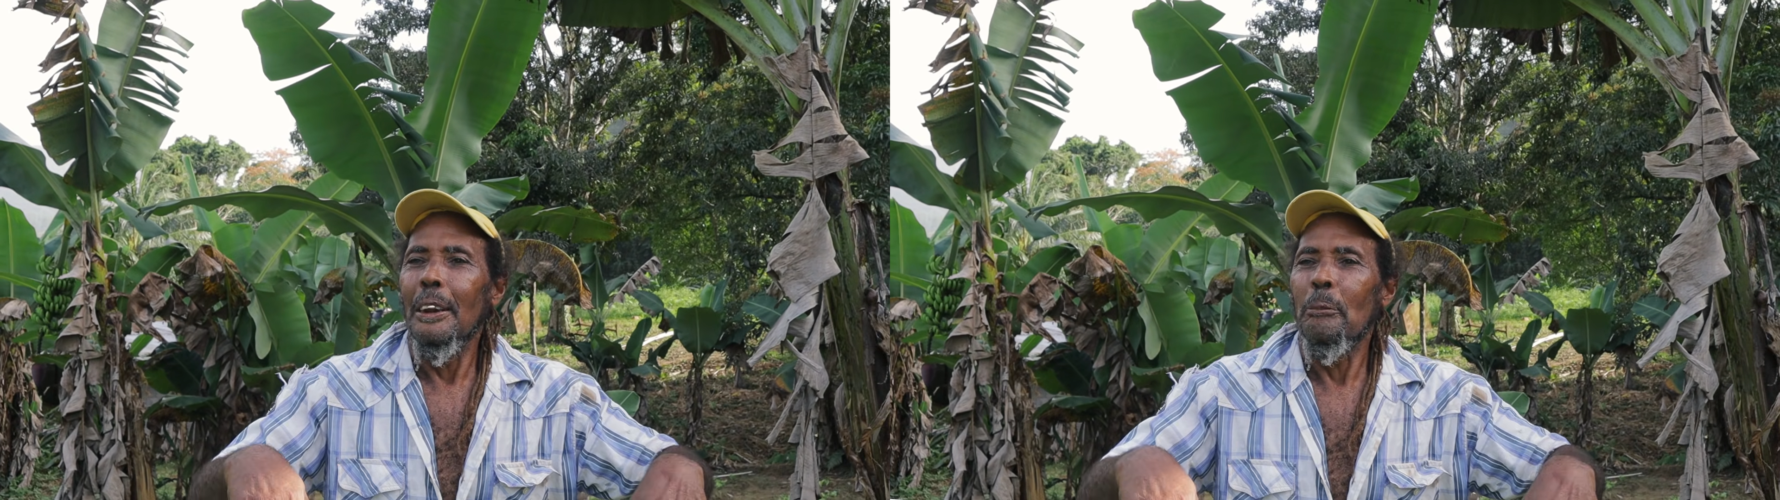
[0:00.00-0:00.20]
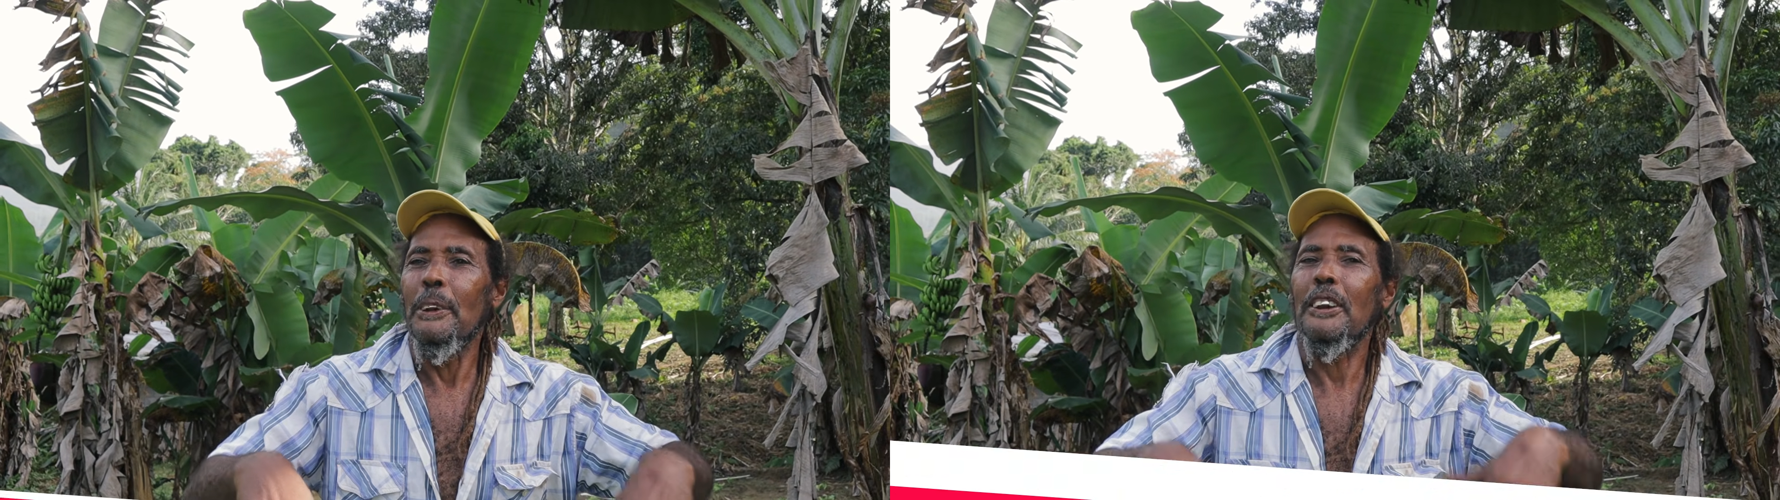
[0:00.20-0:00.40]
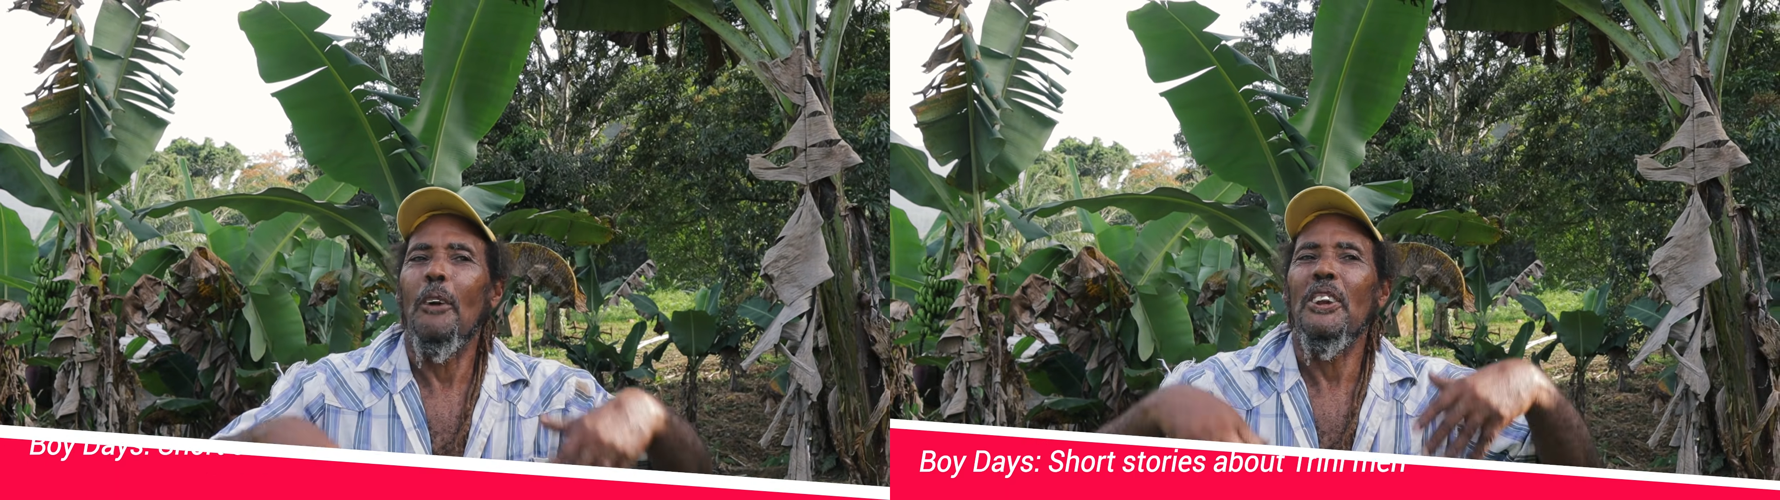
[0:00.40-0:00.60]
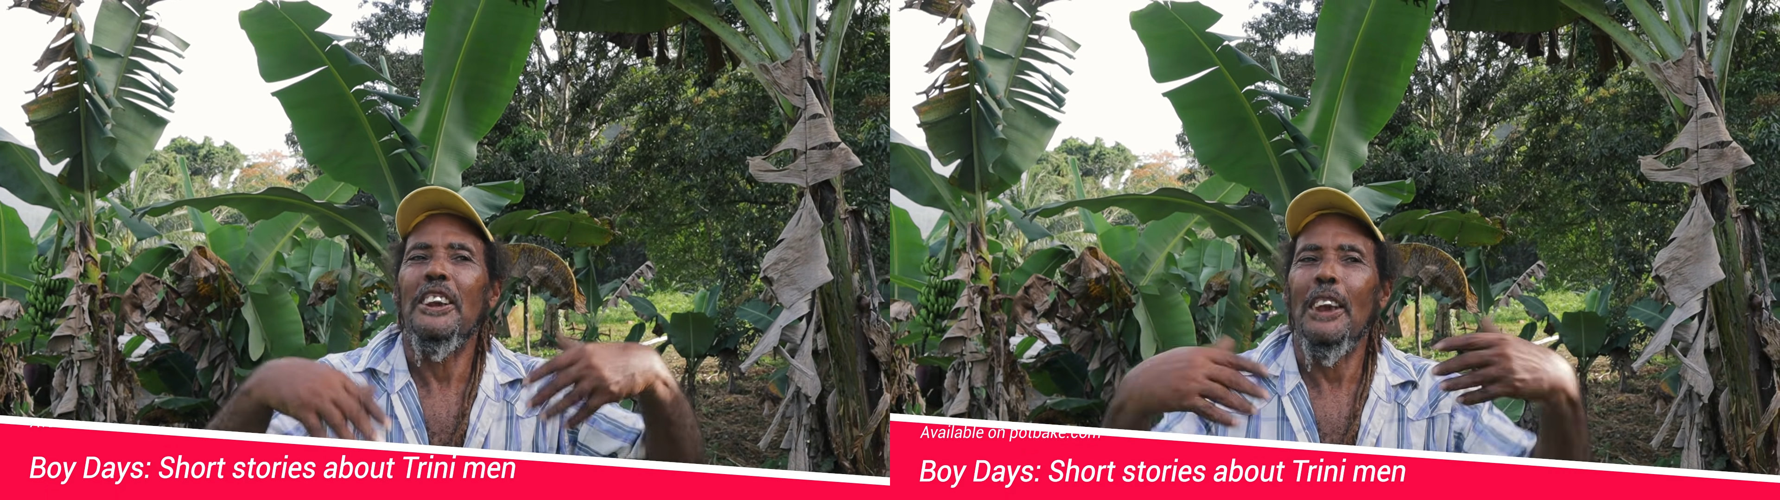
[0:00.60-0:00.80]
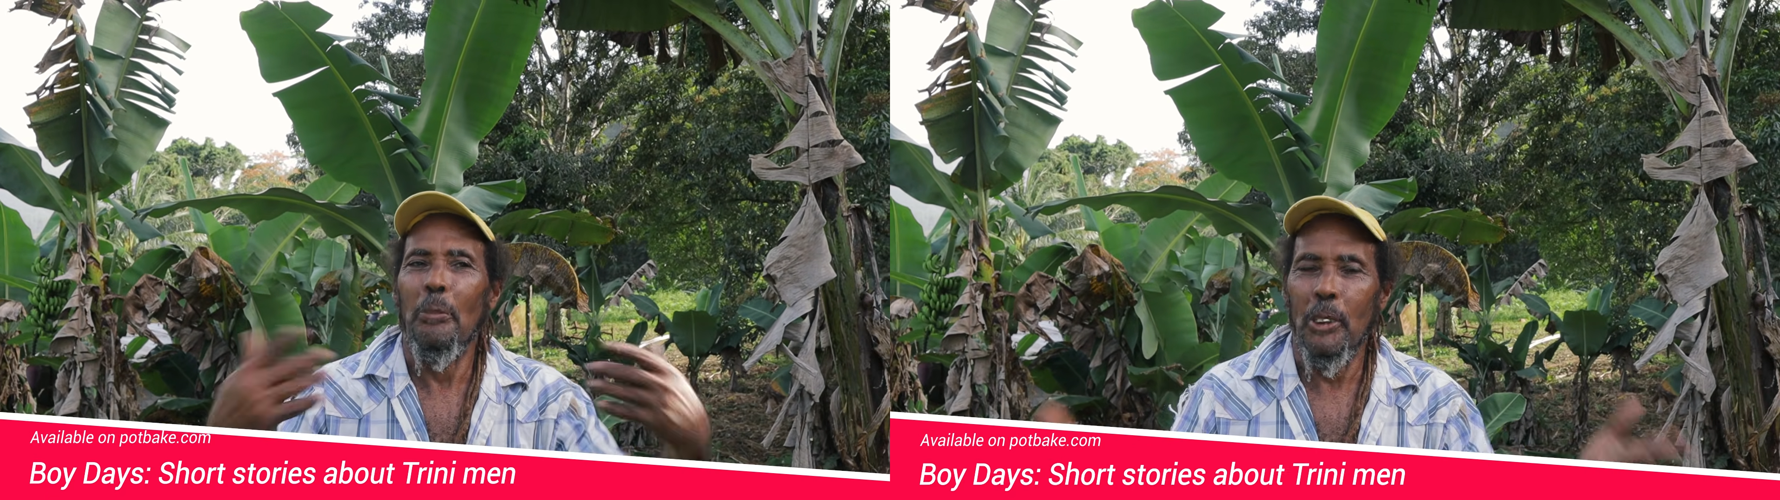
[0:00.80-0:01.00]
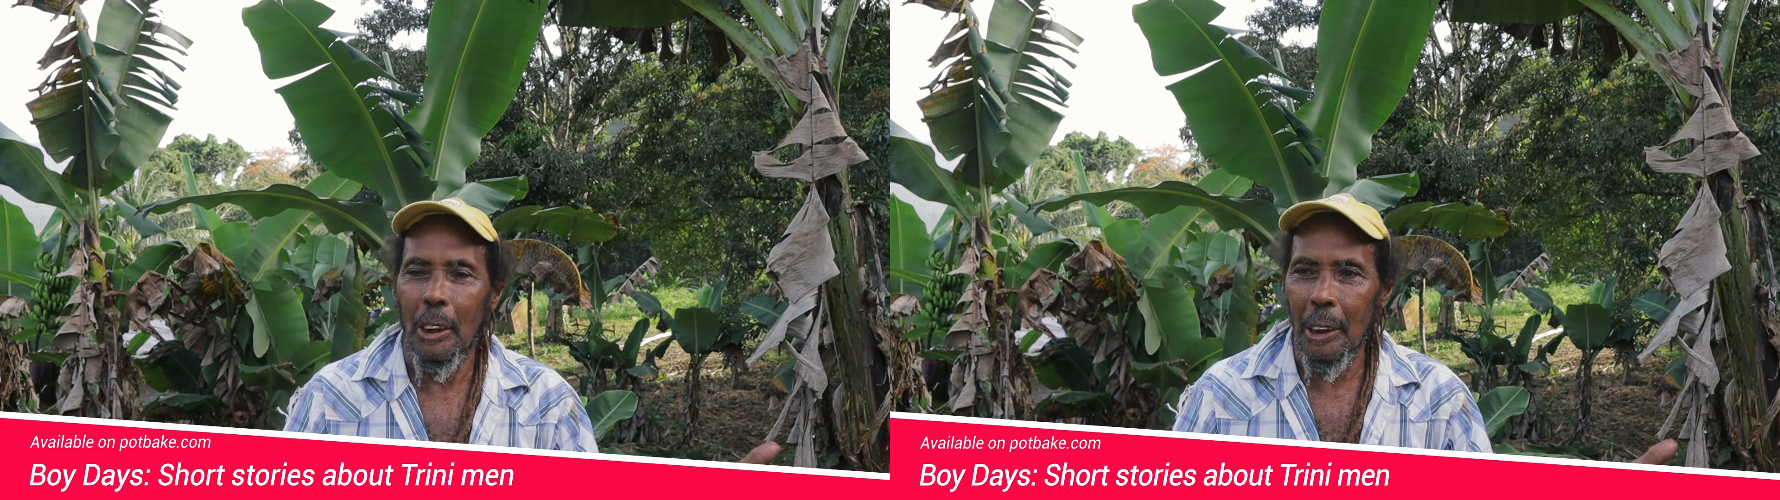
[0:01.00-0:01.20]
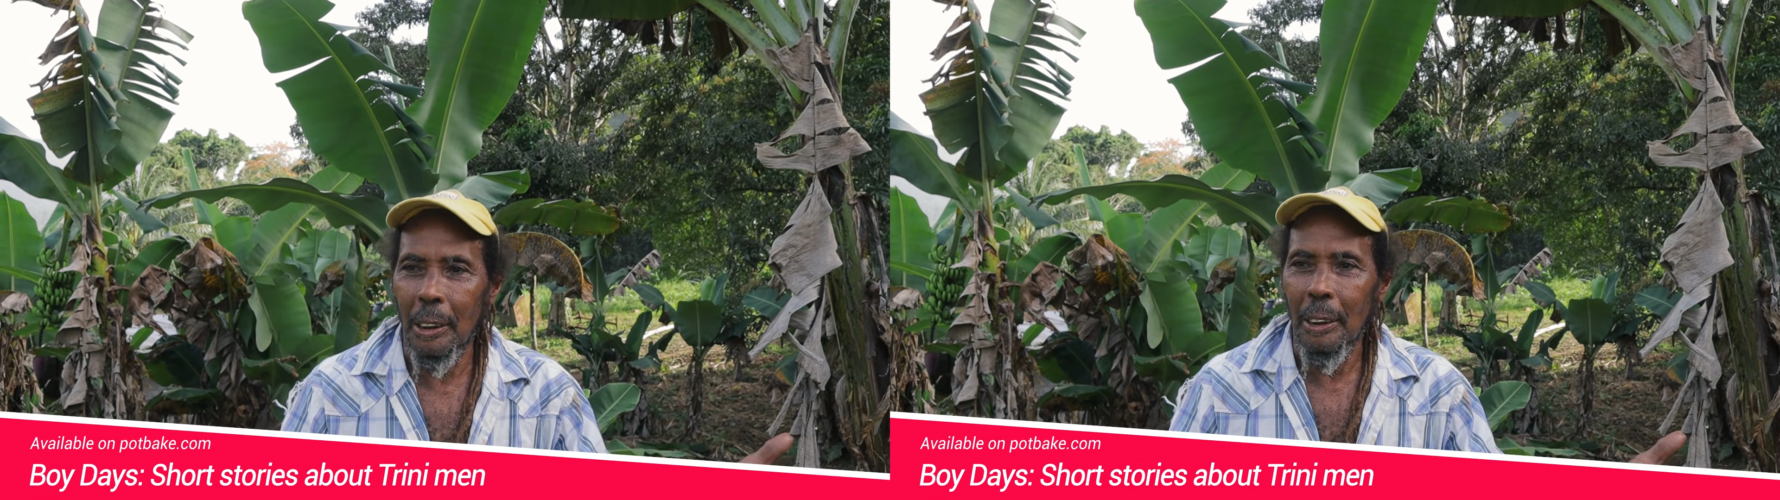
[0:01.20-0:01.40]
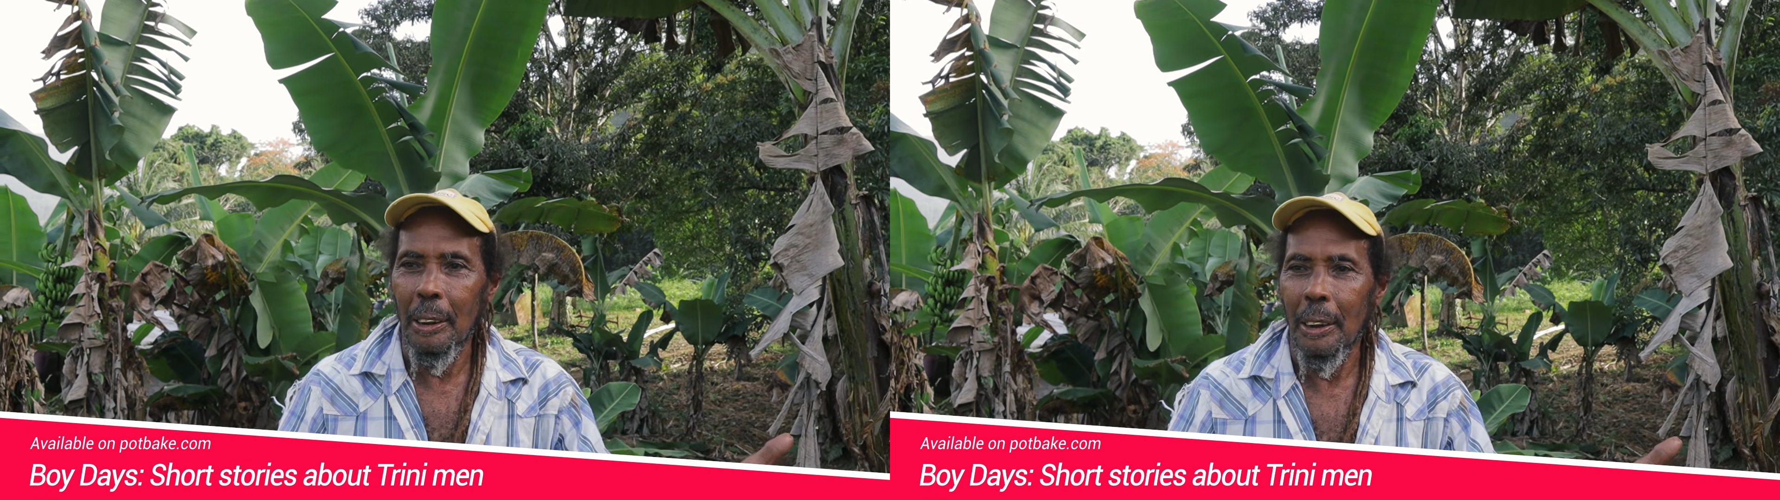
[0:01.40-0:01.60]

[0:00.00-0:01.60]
misconception